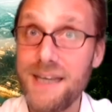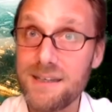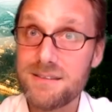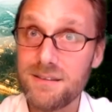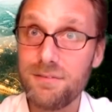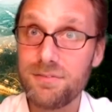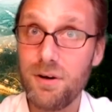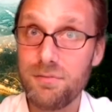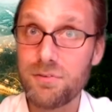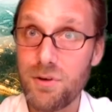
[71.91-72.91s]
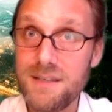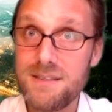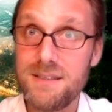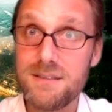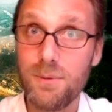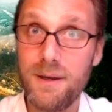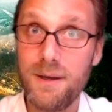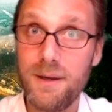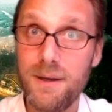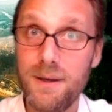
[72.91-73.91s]
context of crisis,
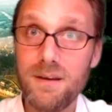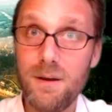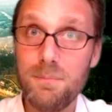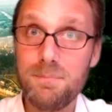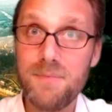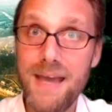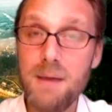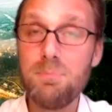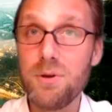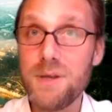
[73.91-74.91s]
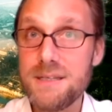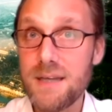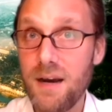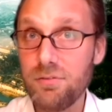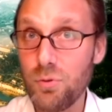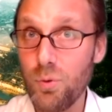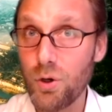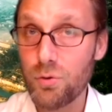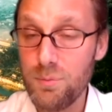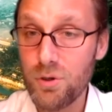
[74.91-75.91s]
where employees
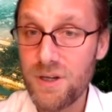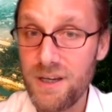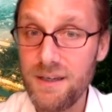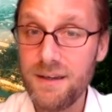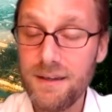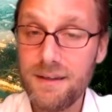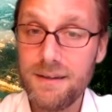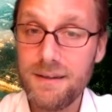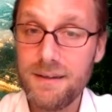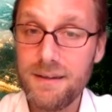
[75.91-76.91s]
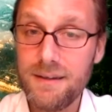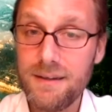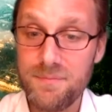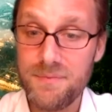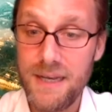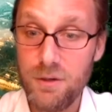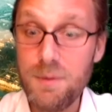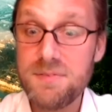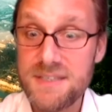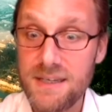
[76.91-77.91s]
have to work remotely. And
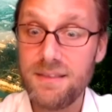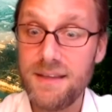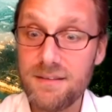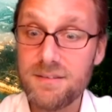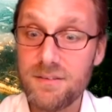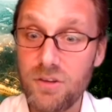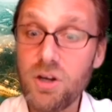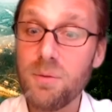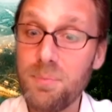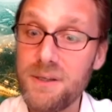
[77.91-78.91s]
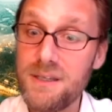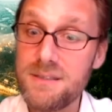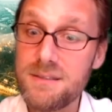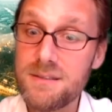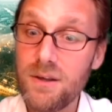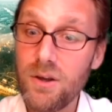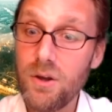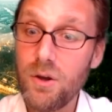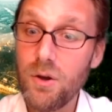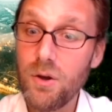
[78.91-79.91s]
we've seen that the companies
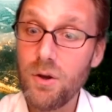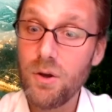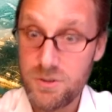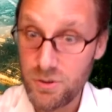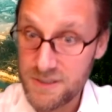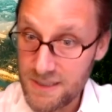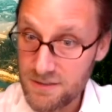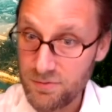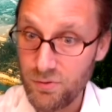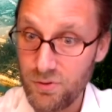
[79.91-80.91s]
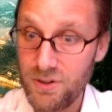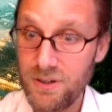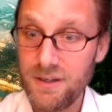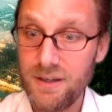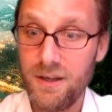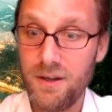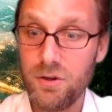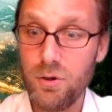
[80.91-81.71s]
who've been successful